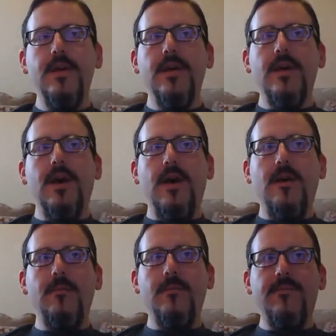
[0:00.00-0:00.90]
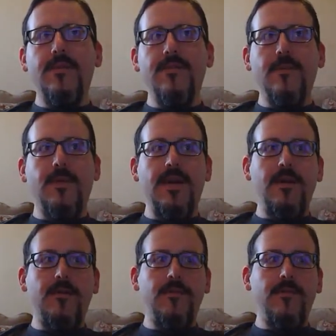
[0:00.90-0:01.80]
For somebody
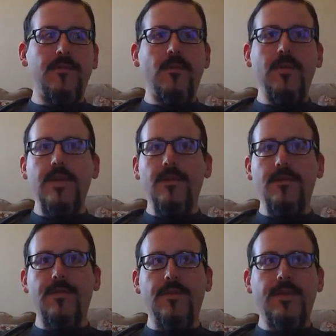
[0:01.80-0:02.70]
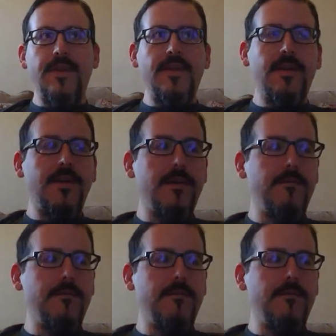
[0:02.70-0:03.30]
who's 20 or 30 and a